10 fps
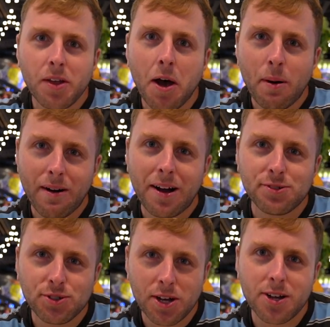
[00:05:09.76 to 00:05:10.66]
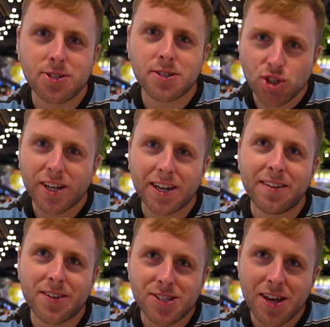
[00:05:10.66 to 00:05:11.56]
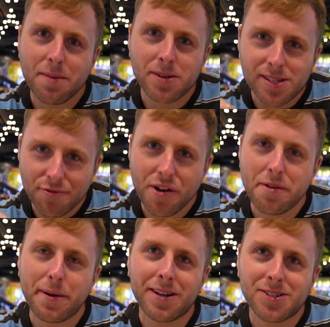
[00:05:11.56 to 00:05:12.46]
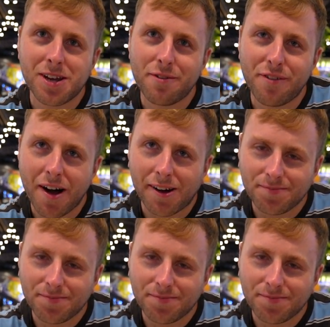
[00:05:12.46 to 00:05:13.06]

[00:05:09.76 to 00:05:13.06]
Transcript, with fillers: Nowhere else does chicken the same as the Philippines so far.